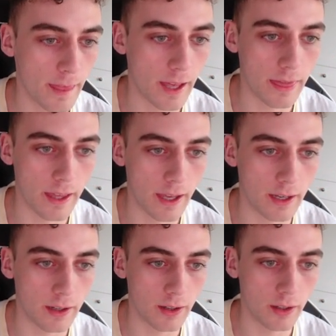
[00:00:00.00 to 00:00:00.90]
and
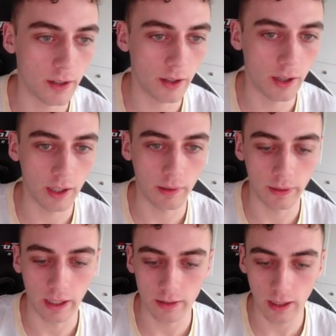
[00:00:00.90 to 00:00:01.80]
then
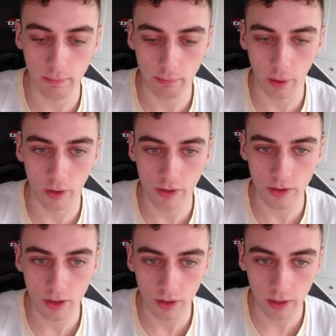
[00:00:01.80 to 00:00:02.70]
we had an
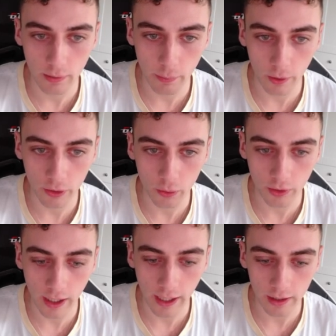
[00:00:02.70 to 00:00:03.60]
impulse. The impulse
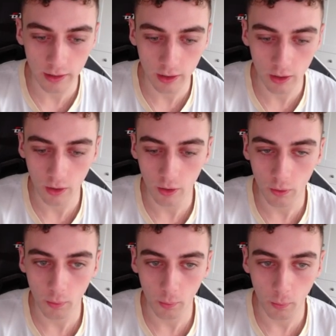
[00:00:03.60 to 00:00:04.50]
was at
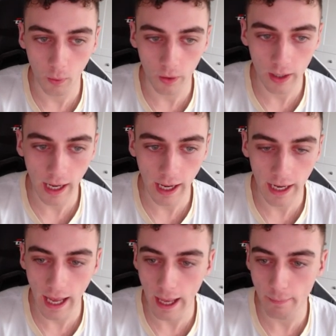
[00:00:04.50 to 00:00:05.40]
1
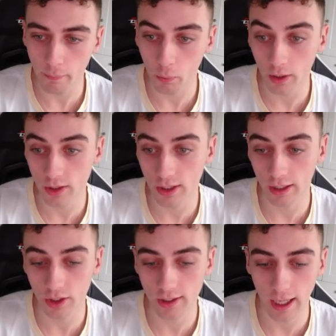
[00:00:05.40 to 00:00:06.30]
AM, which
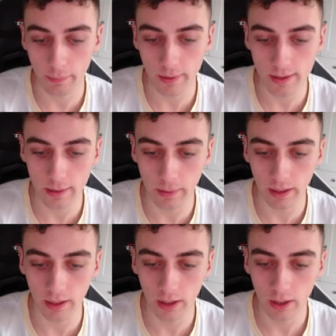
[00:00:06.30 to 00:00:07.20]
just happens to
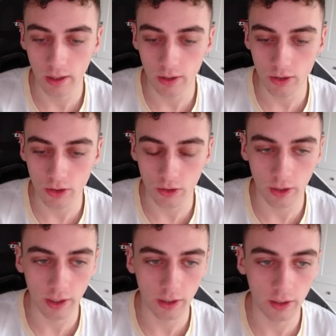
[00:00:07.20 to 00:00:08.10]
be
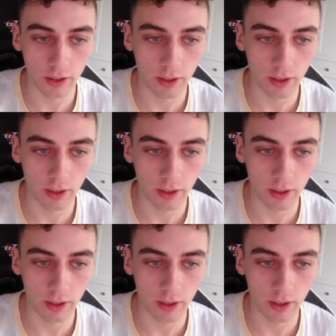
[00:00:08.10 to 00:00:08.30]
during